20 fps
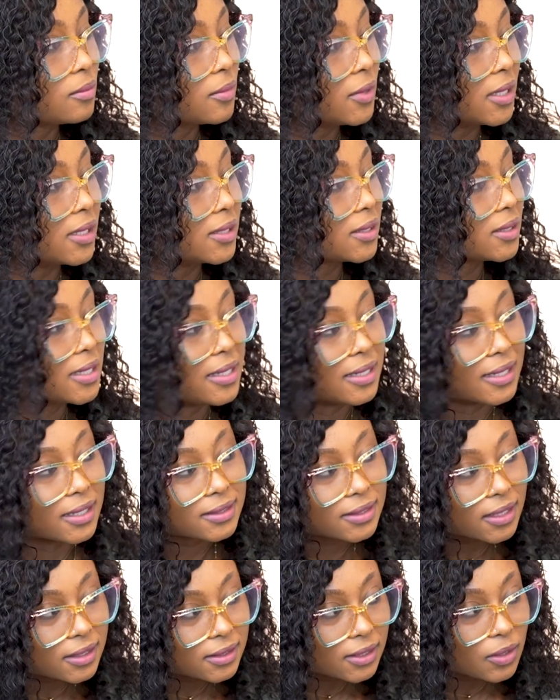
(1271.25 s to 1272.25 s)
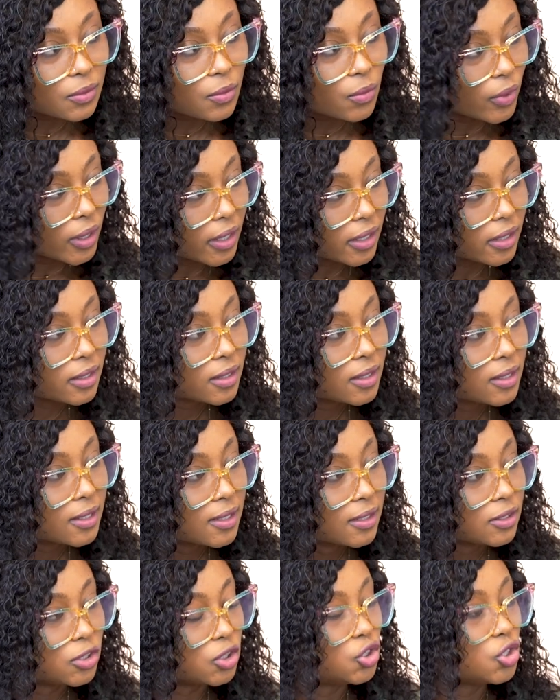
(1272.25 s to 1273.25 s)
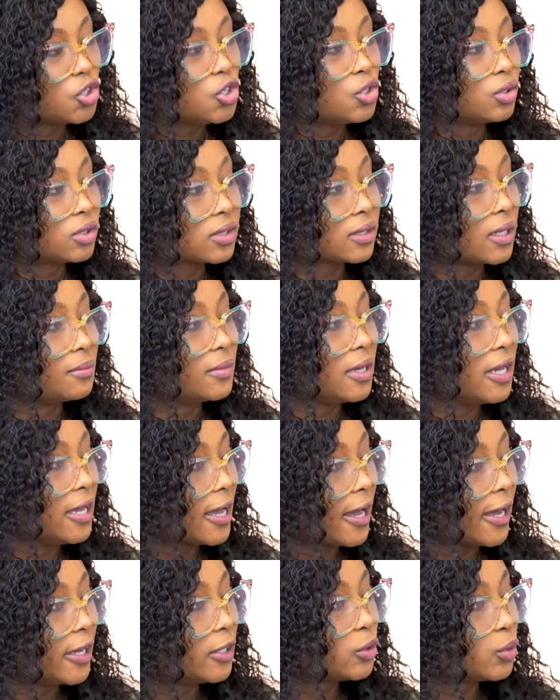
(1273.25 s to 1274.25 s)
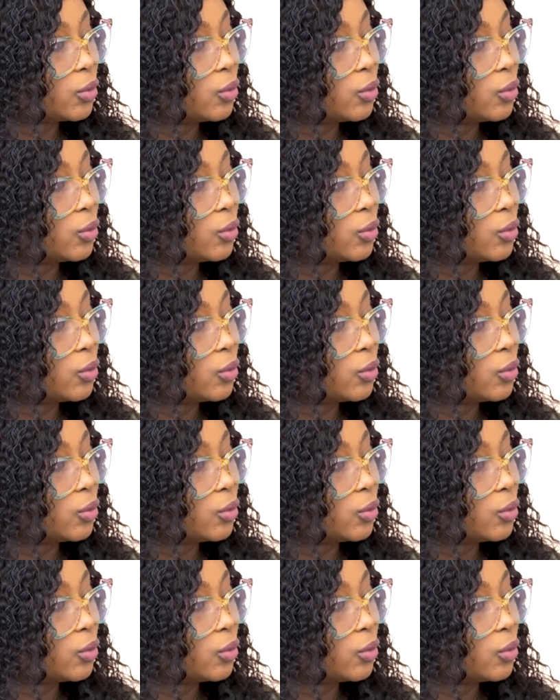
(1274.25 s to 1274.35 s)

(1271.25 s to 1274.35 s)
this in a certain way? Did you use some AI